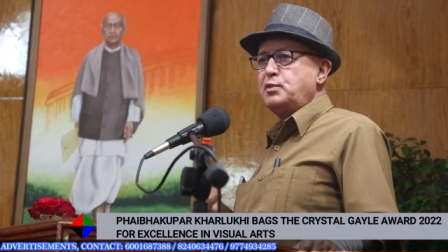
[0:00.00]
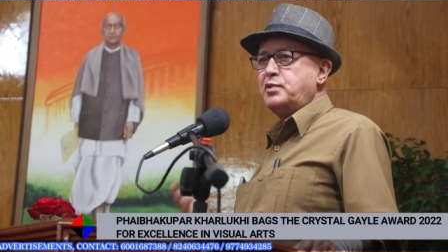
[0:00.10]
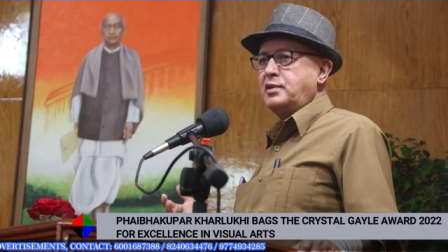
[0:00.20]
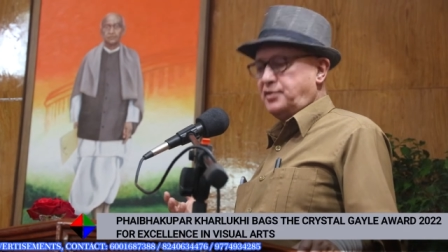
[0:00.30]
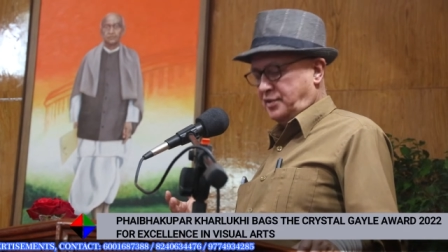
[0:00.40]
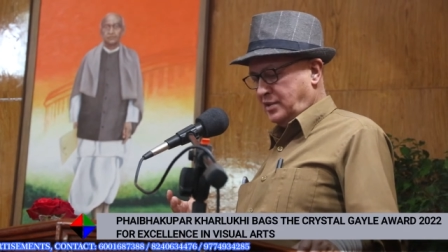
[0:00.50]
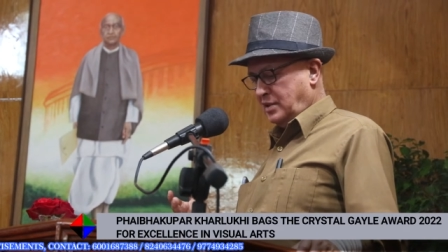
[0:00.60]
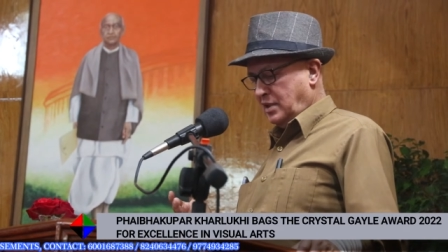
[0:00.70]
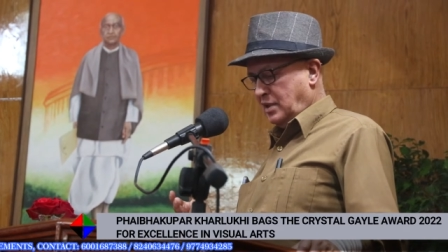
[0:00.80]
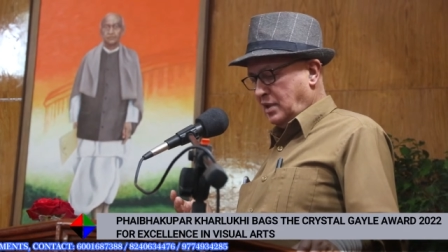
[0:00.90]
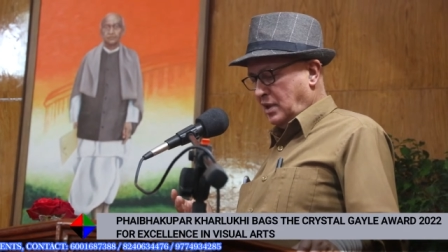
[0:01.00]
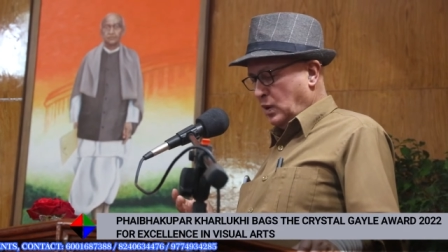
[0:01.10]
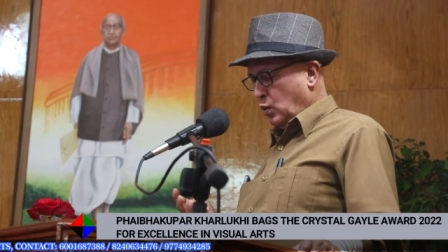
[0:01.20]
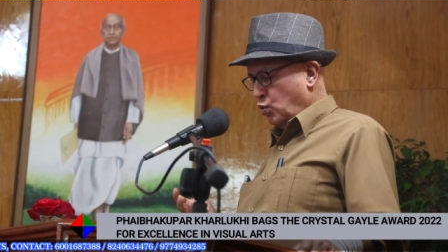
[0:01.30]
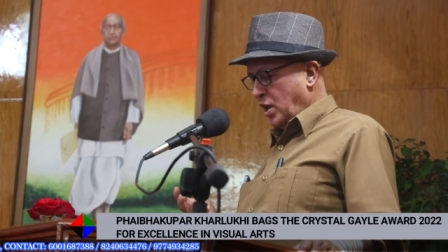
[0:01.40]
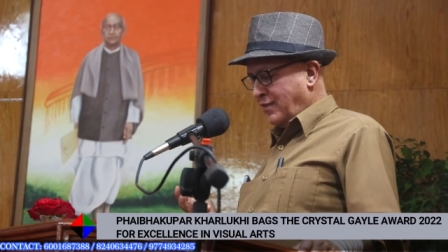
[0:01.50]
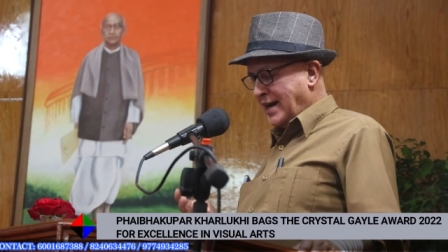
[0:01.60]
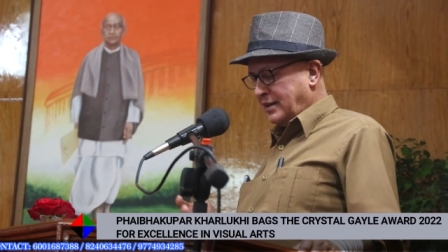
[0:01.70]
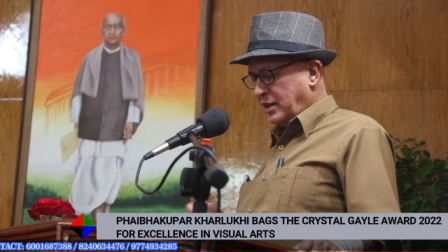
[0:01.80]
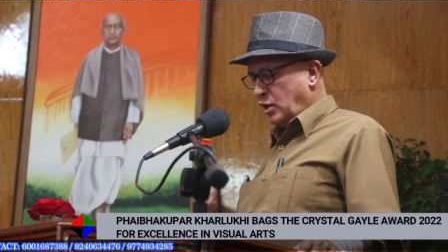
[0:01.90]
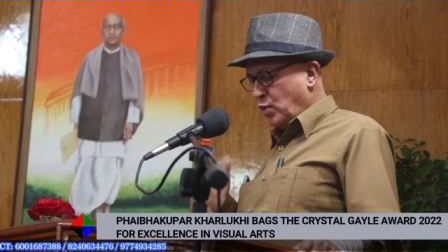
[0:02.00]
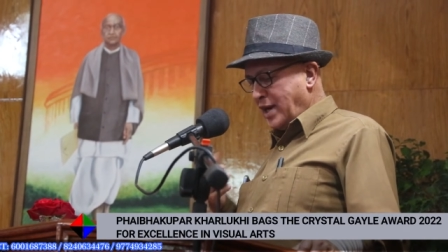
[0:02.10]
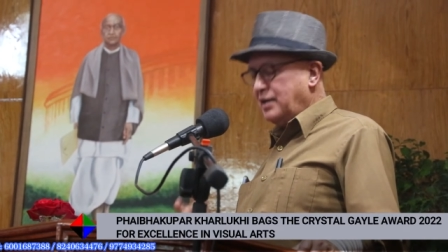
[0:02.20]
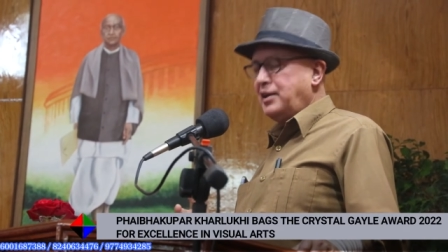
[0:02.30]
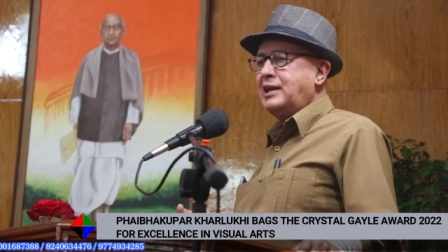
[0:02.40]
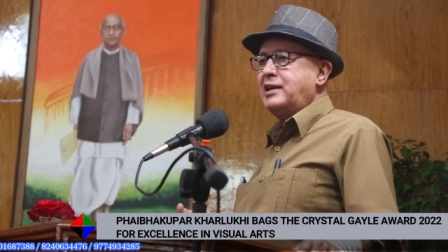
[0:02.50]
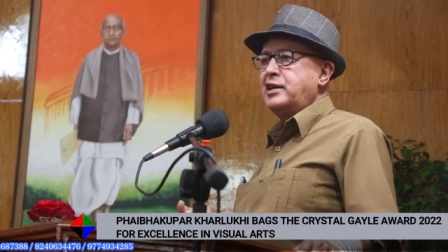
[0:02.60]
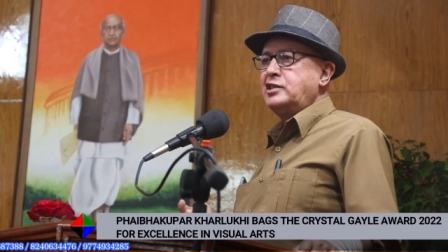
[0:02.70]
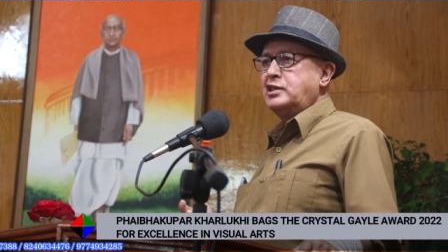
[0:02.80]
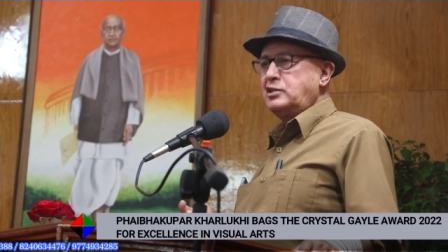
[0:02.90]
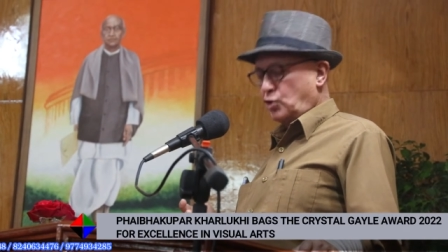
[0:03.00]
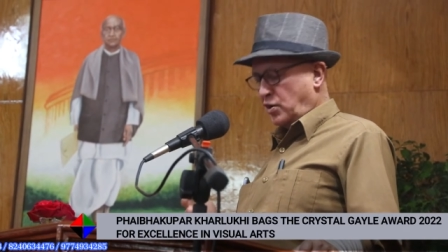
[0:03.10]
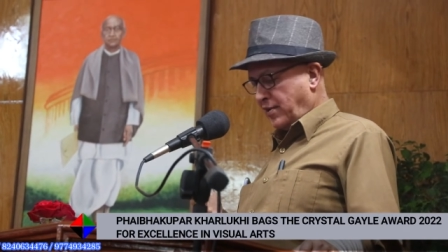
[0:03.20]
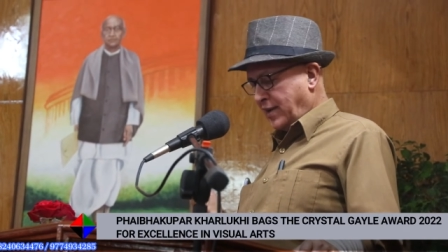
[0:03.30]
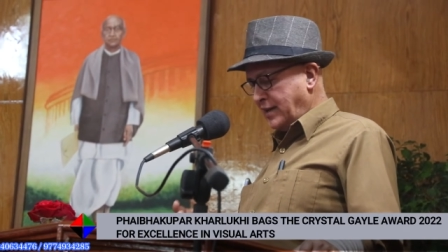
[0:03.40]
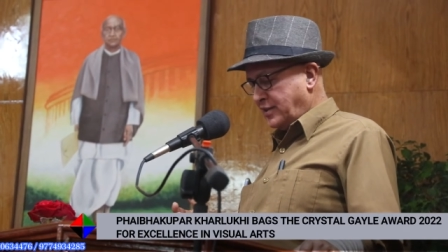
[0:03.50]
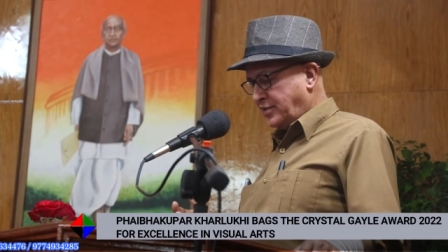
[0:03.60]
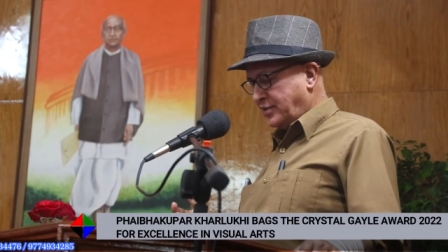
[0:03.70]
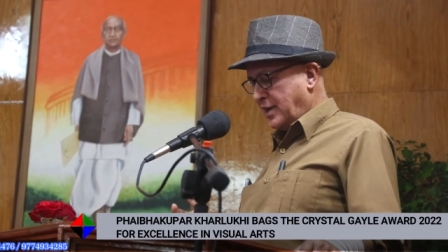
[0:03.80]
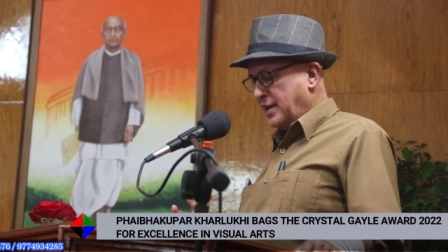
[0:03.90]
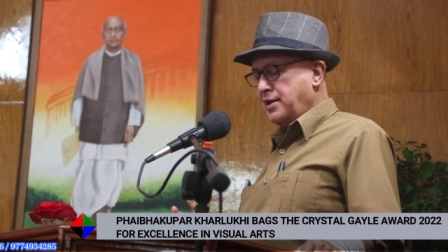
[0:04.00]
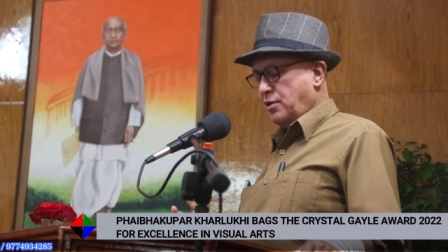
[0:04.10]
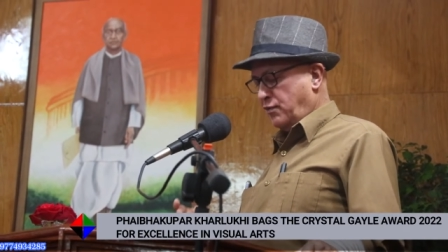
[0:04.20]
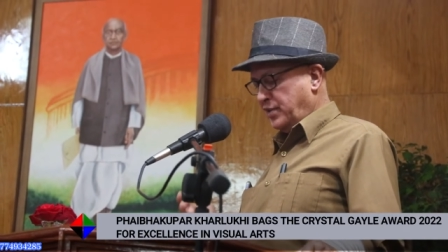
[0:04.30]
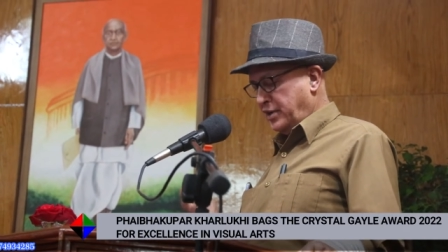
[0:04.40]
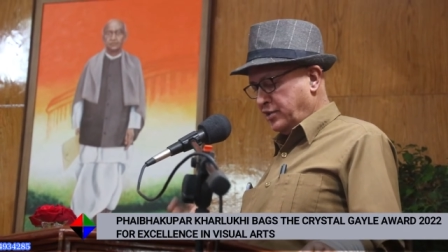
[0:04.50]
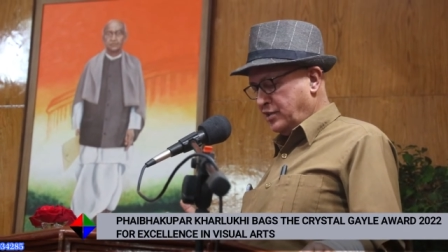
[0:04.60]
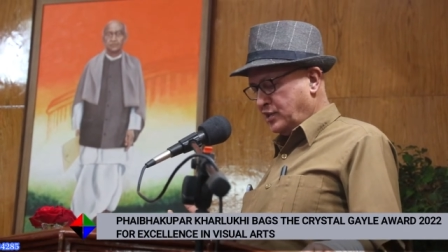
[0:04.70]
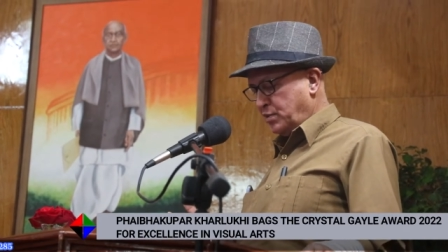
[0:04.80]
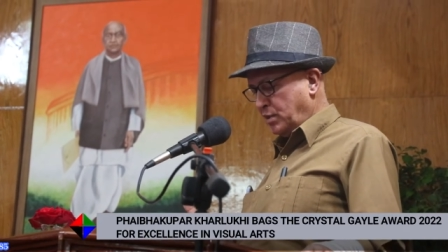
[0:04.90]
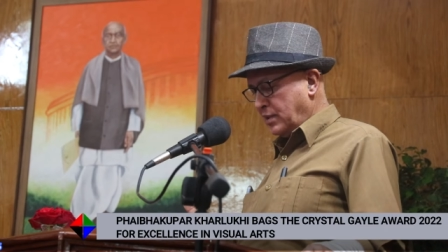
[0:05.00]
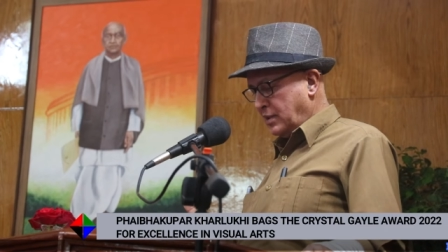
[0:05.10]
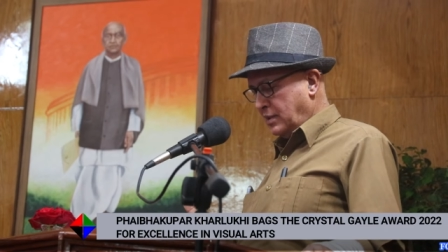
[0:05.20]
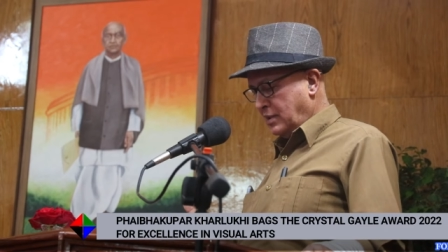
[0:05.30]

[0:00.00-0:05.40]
Peoples. We have had the UN Declarations on Rights and of Indigenous People.